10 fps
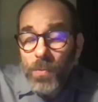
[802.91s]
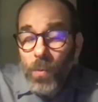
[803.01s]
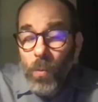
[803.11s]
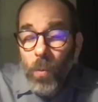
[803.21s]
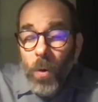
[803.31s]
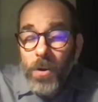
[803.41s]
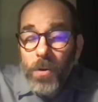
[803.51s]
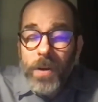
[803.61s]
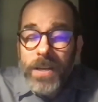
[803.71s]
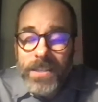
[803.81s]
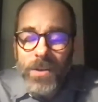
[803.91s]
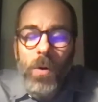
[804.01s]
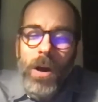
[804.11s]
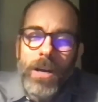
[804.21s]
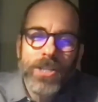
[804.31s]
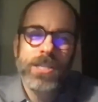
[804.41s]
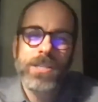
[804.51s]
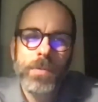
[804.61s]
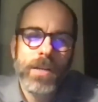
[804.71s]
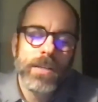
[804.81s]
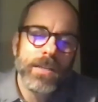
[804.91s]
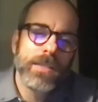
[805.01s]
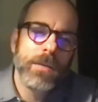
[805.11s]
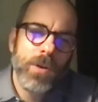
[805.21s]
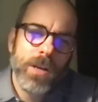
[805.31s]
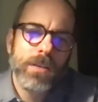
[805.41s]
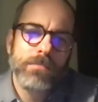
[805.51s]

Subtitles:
one reason why she's been somewhat